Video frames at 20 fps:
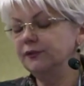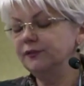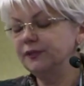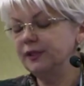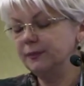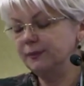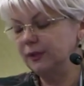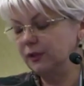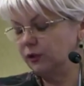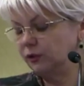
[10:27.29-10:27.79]

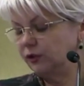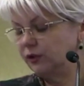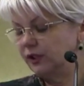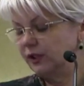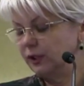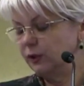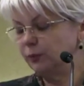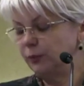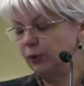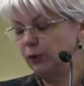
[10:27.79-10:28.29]

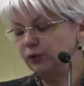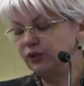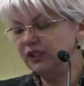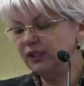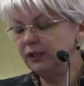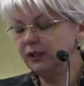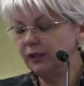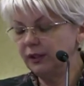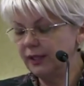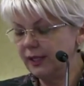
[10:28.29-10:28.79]

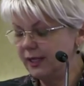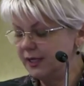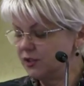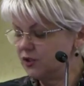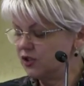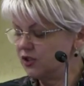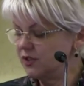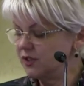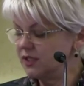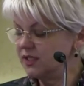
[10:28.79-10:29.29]
pharmacotherapeutical
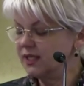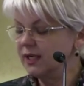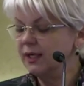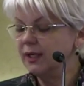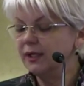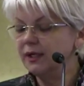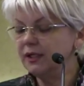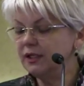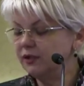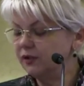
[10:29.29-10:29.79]
agents
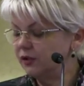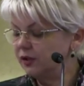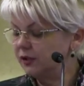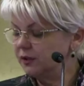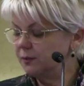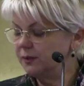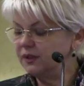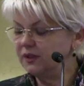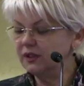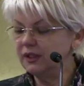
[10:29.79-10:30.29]
in
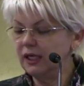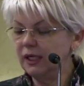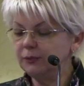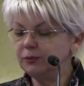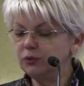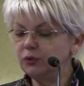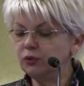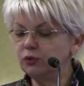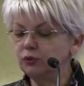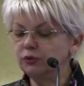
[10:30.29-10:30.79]
treatment
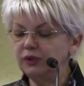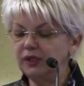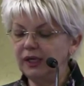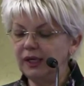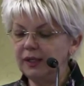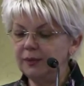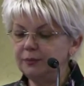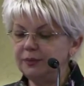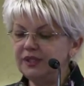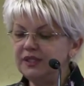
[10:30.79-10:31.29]
type 2
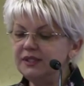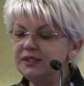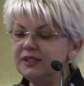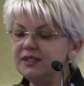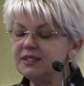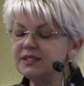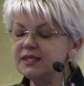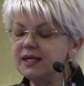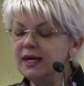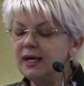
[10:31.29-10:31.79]

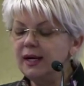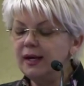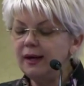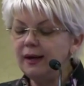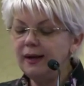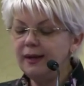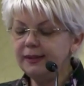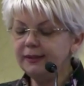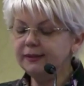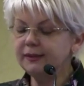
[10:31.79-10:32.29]
diabetes.
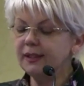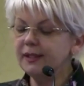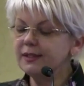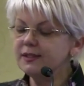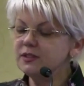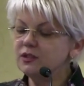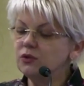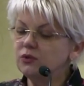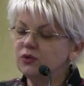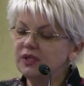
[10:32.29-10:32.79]
And
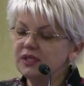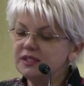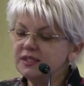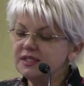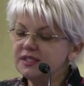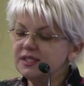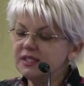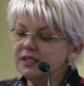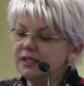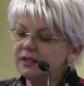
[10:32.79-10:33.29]
as you can
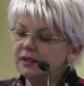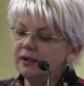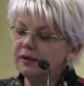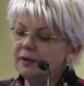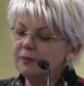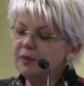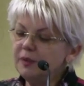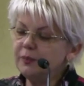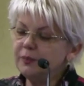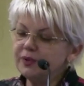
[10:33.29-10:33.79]
see,
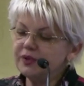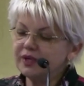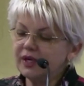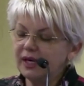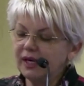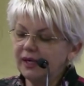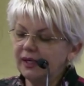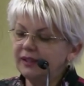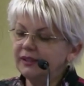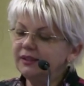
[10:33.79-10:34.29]

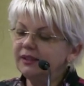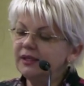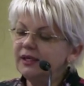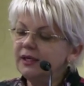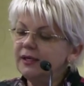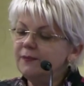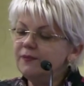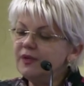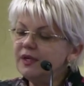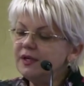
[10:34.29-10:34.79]
glimepiride
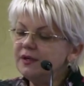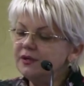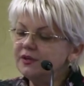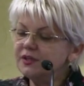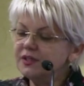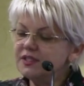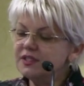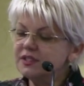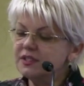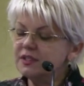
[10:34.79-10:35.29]

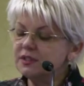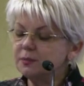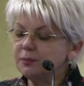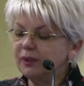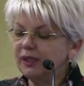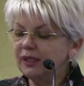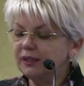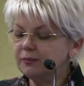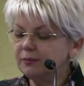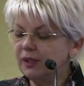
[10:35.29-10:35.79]
increases
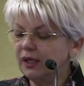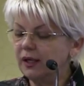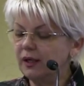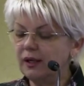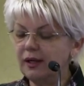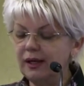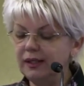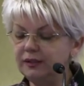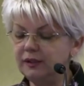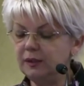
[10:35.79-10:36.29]

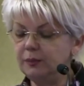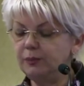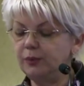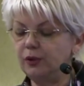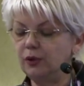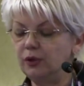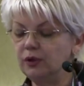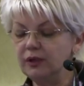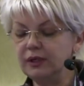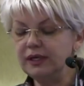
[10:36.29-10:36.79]
plasma
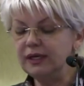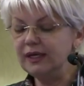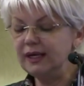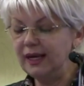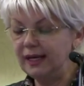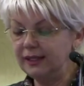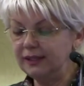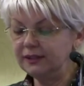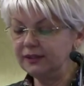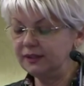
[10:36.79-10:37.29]

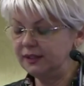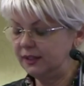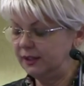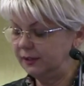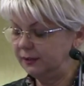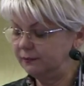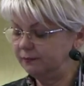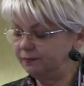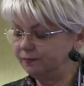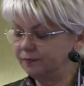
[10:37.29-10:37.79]

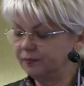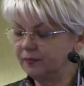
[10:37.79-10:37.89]
adiponectin.